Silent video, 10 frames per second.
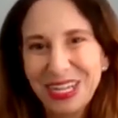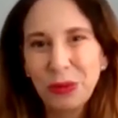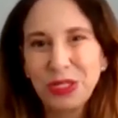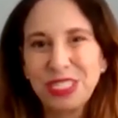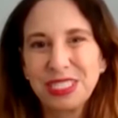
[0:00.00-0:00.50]

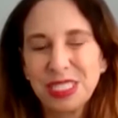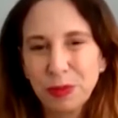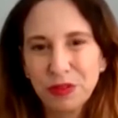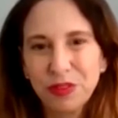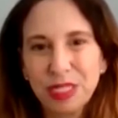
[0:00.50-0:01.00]
which is this
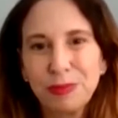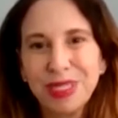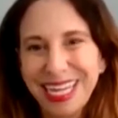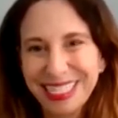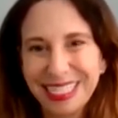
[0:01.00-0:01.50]
perfect
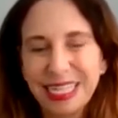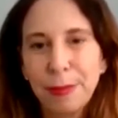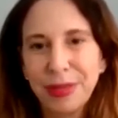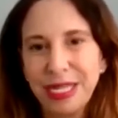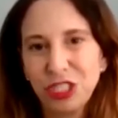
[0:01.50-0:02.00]
blend and
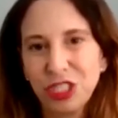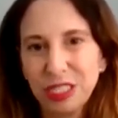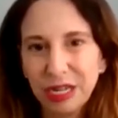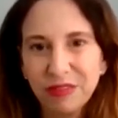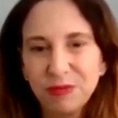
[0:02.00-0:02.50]
combination
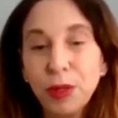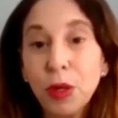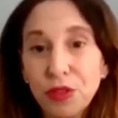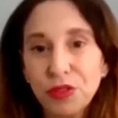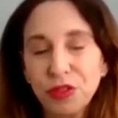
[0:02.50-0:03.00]
of both